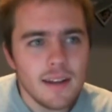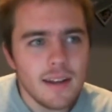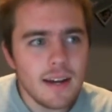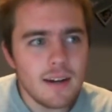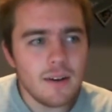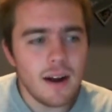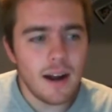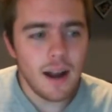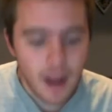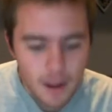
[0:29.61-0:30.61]
Now,
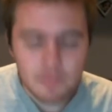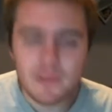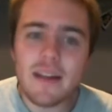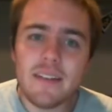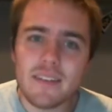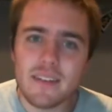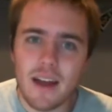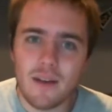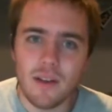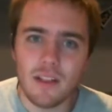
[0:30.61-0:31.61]
I plan to
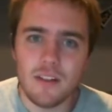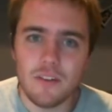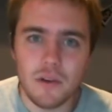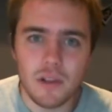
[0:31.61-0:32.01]
not really do